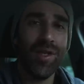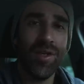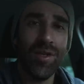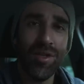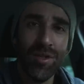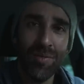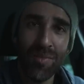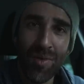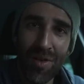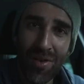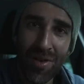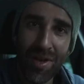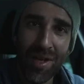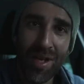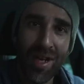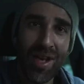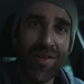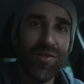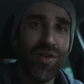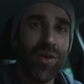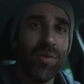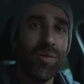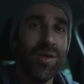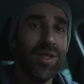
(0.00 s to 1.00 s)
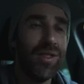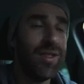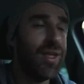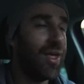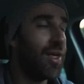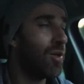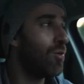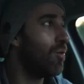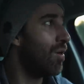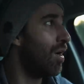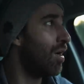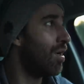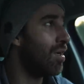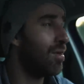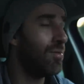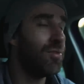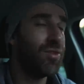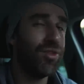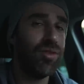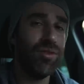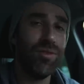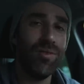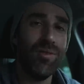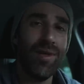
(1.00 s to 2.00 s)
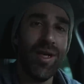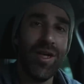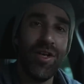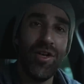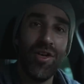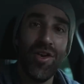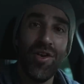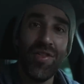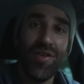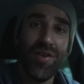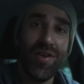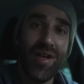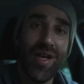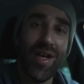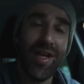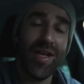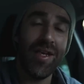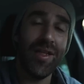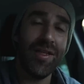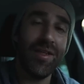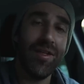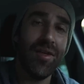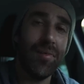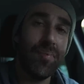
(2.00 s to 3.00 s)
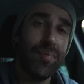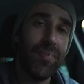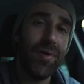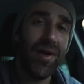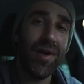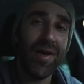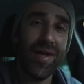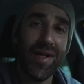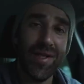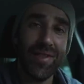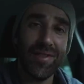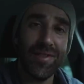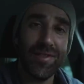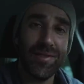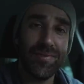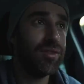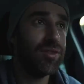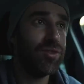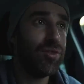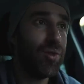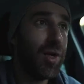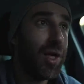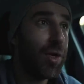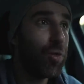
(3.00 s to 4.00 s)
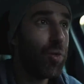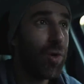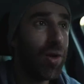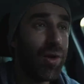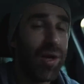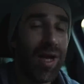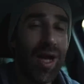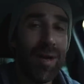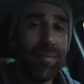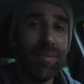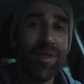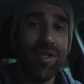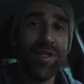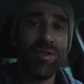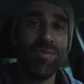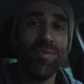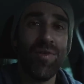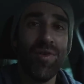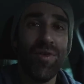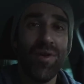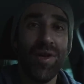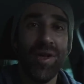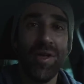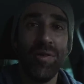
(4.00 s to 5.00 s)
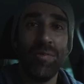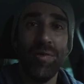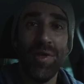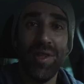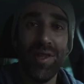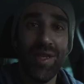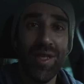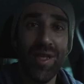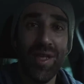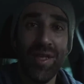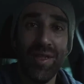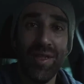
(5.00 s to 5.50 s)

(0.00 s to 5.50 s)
Good morning everyone, and welcome to another day in the Pyrenees. So I woke up this morning with the